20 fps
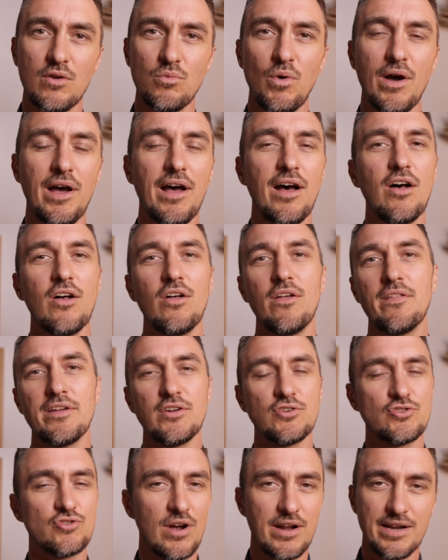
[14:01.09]
unwell and
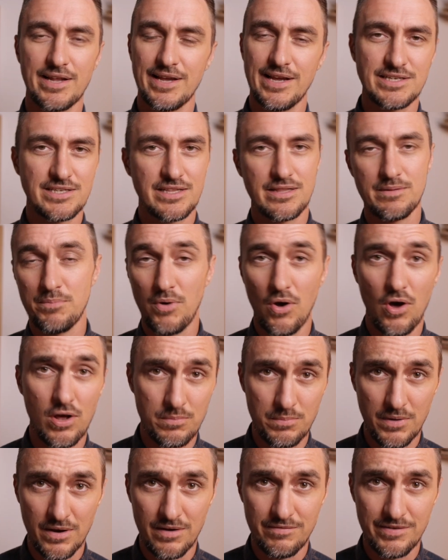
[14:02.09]
they're trying to get to the
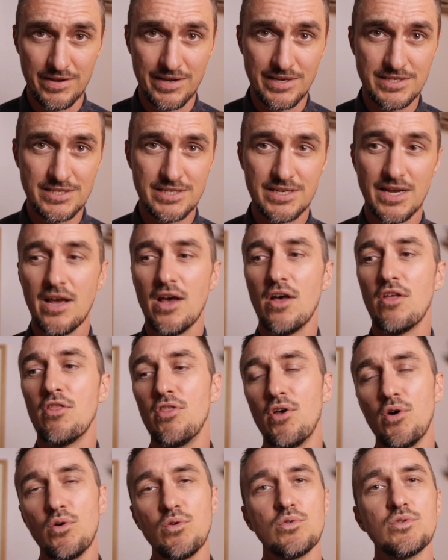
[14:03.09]
bottom of it,
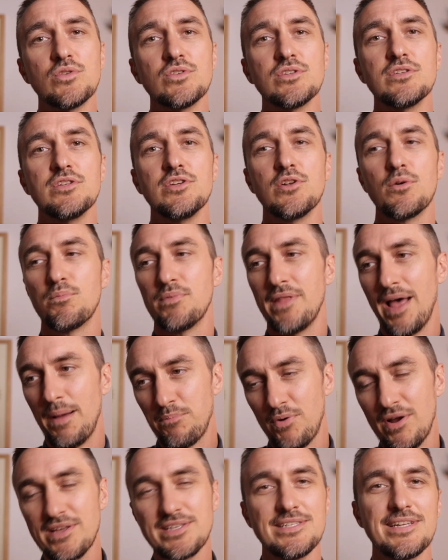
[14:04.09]

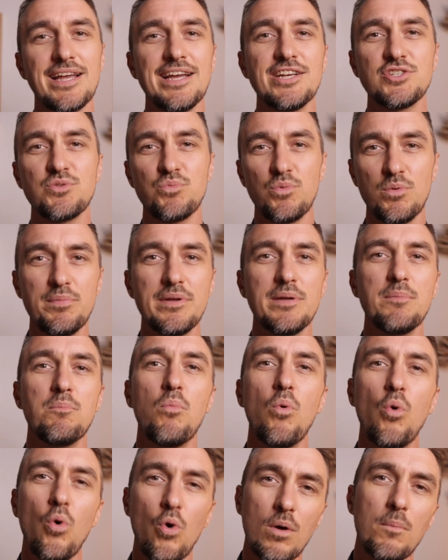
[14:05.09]
that presentation would be
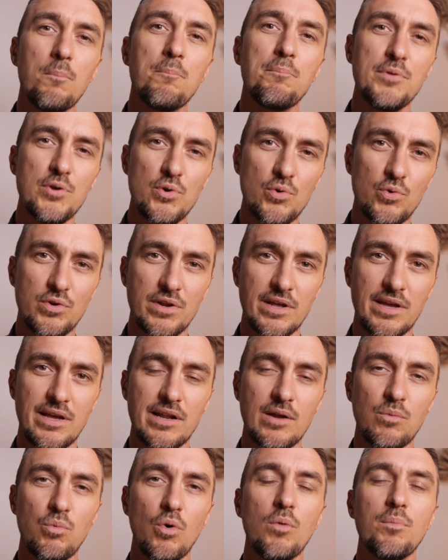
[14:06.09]
more
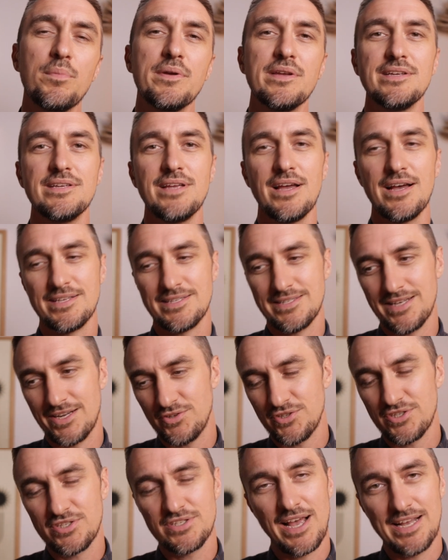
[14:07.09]
muted. It won't be
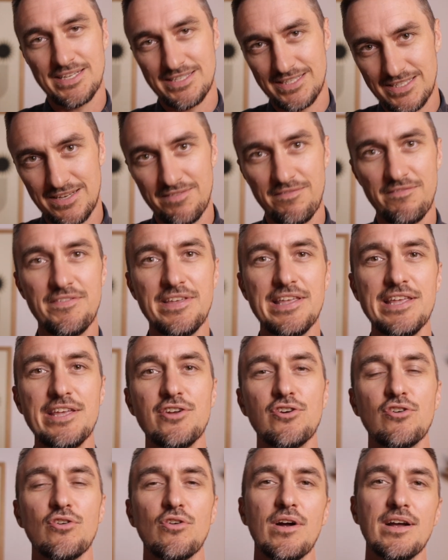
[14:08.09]
as
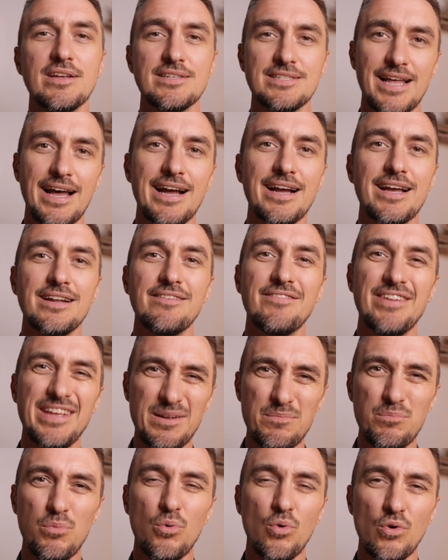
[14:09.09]
severe as that kind of
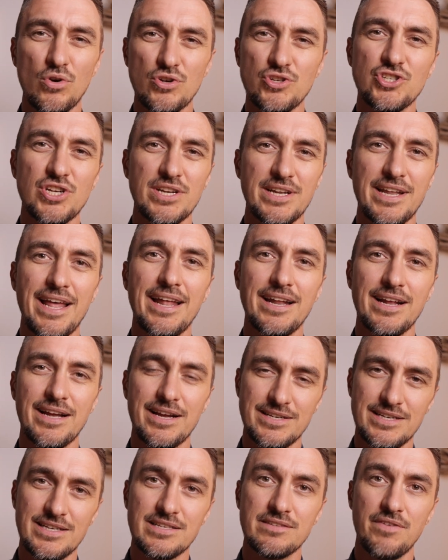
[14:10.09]
inborn
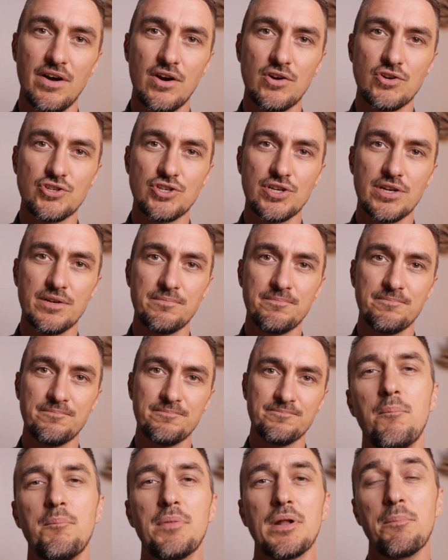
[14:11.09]
genetic dysfunction.
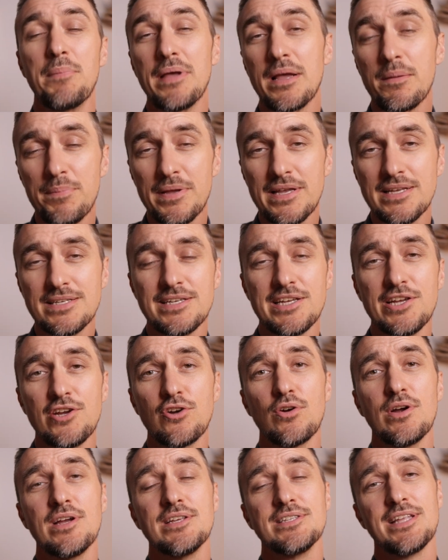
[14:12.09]
digestion. But a big piece
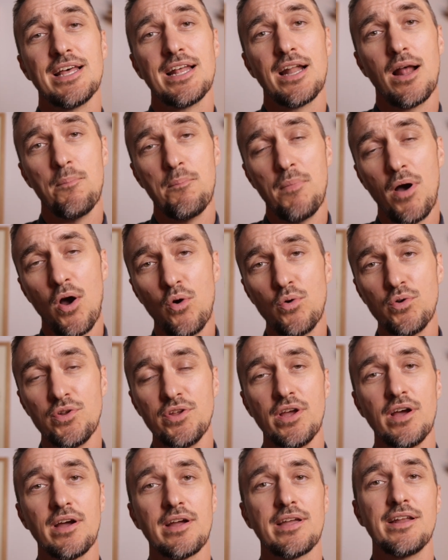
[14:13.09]
here is that
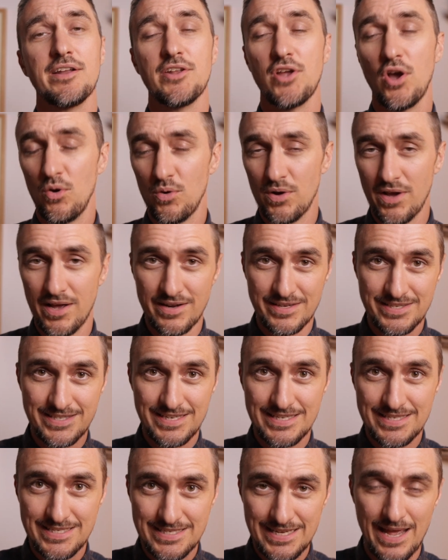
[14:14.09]
ammonia can go kind of
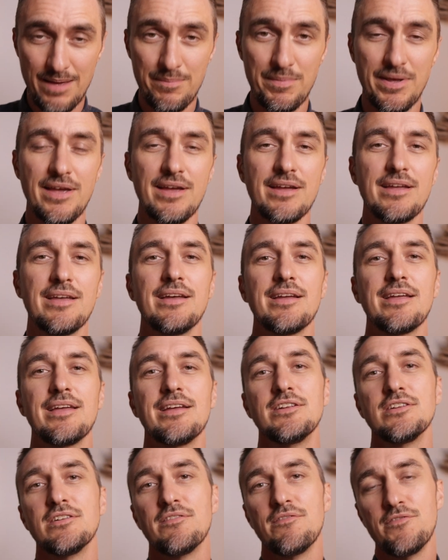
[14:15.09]
systemic. It
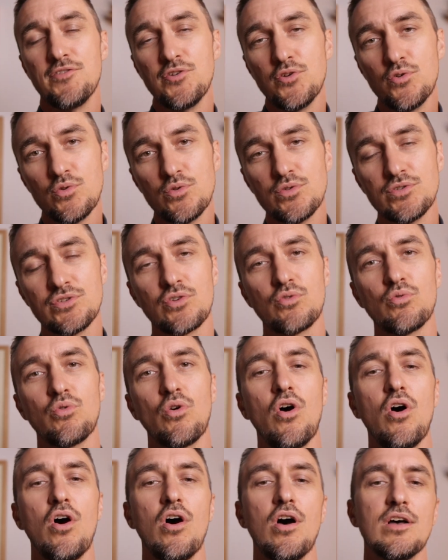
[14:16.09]
can diffuse
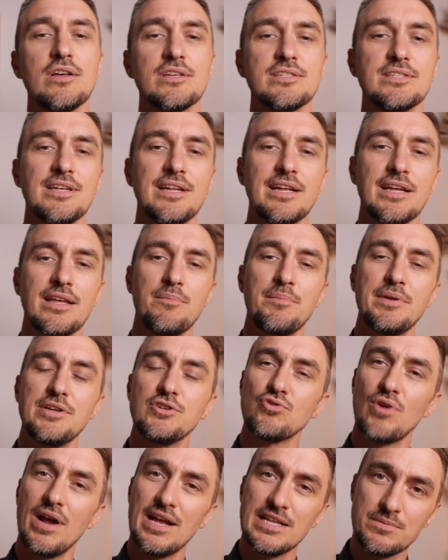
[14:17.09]
across and it can be
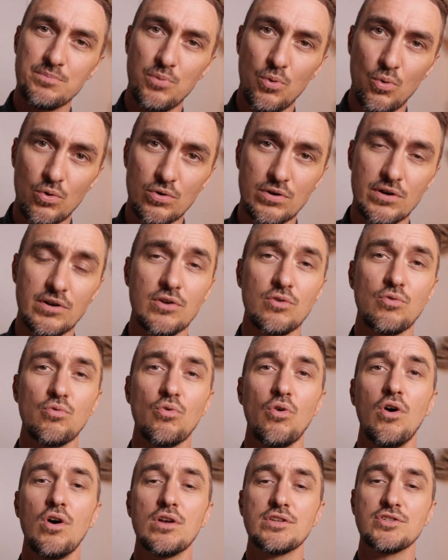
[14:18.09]
transported
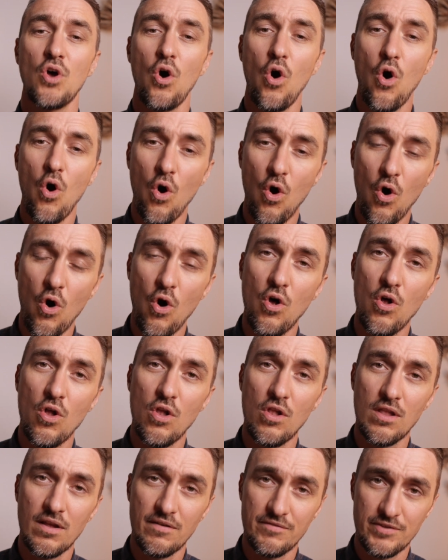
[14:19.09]
across
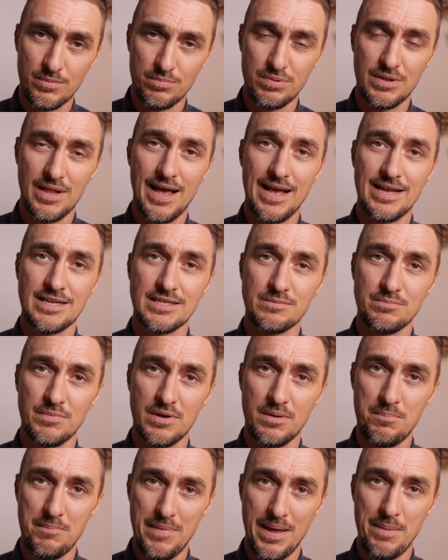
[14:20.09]
all of your
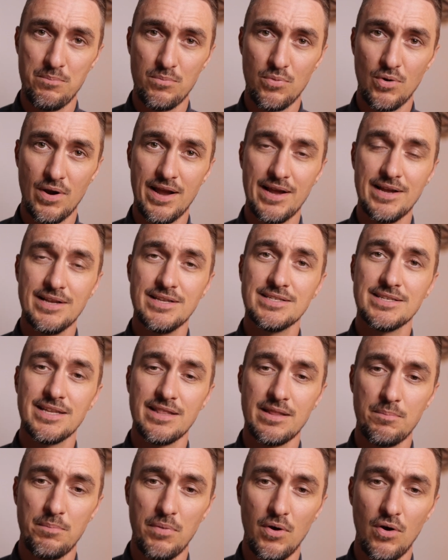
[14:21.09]
plasma membranes
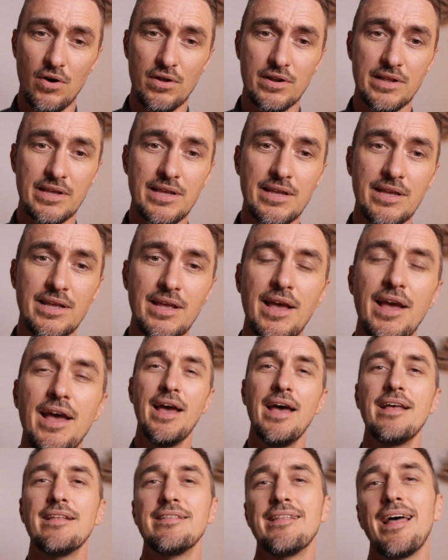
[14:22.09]
in the body.
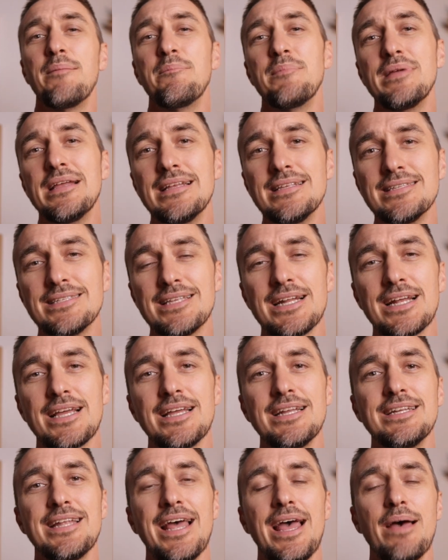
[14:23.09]
And that means that it
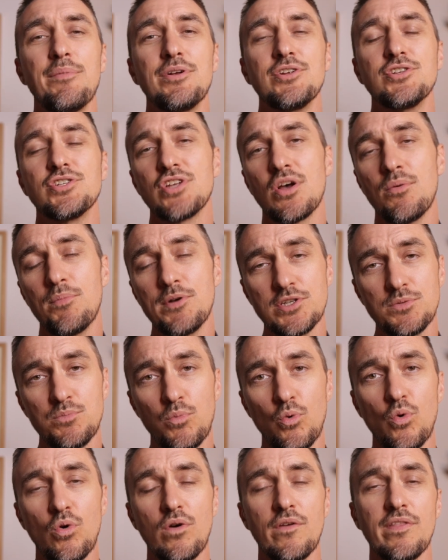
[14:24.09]
can damage so much
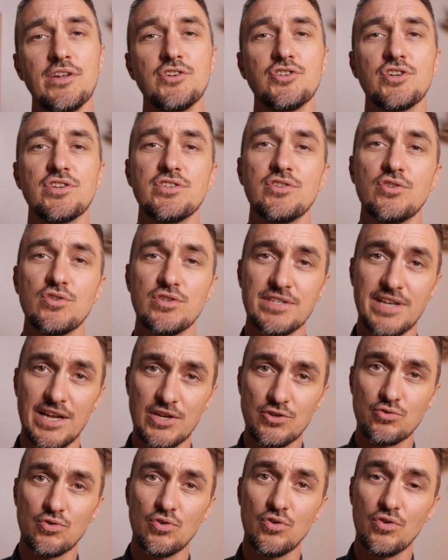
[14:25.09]
more than just your
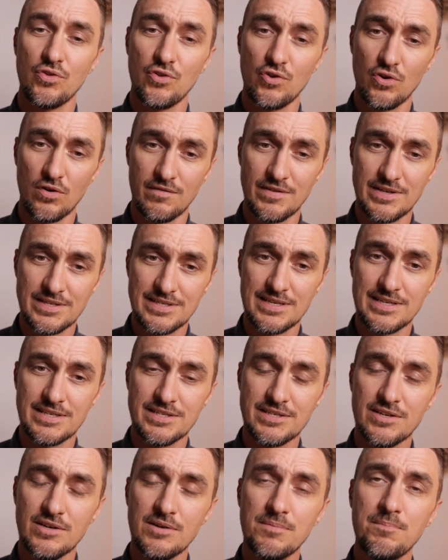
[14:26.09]
central nervous
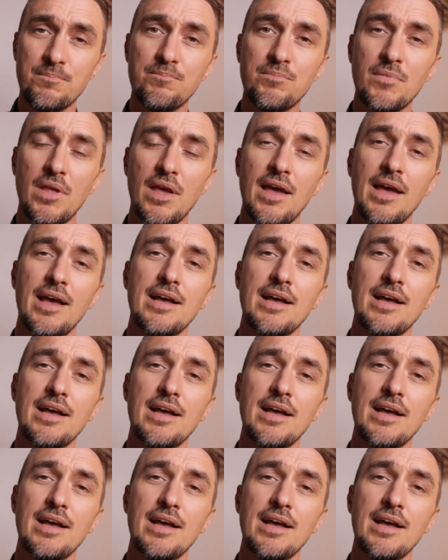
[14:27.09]
system.